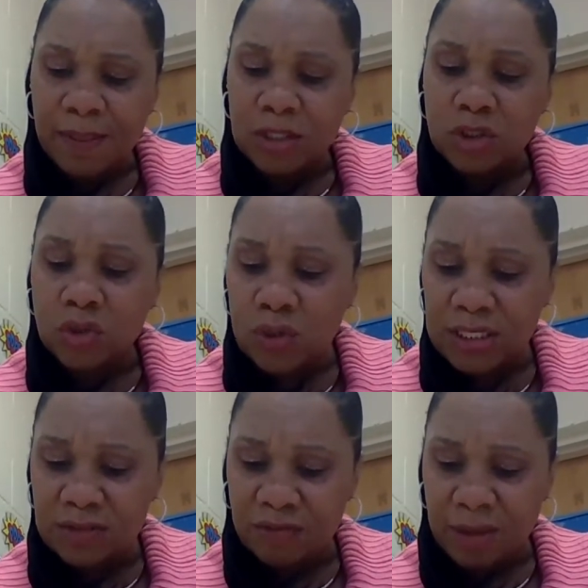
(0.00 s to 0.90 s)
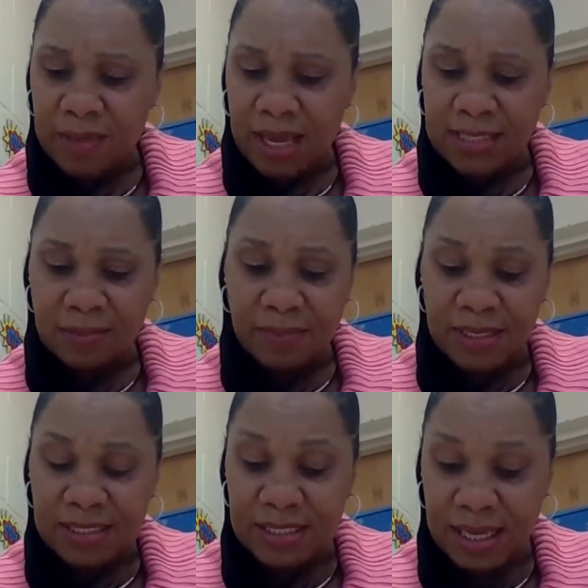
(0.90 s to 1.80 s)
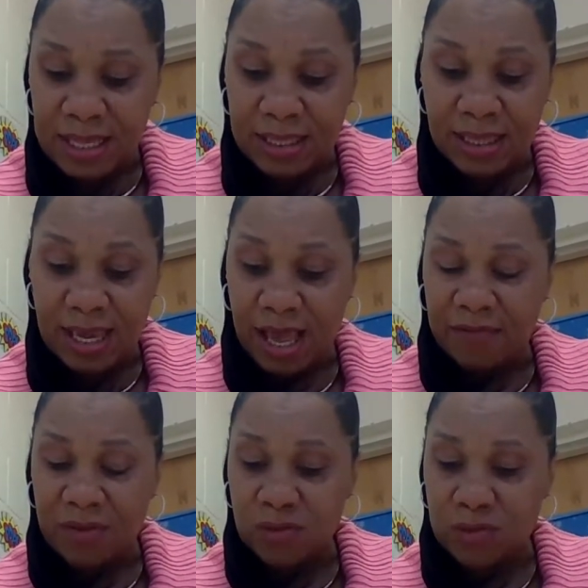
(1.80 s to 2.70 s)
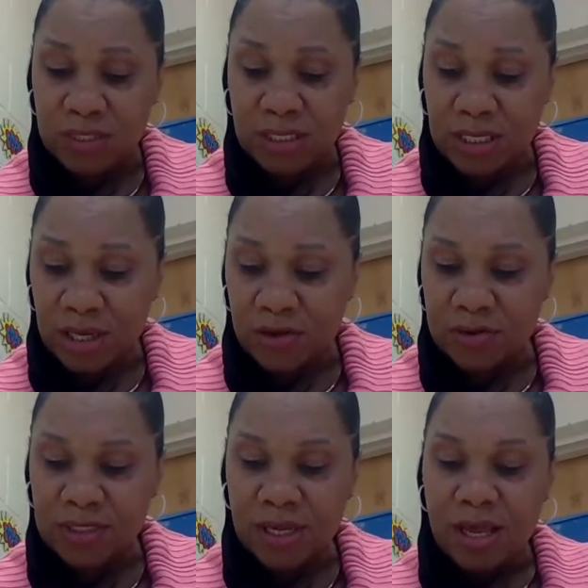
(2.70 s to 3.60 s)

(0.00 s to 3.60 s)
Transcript: Julie's family has a big tent that they haven't used in years.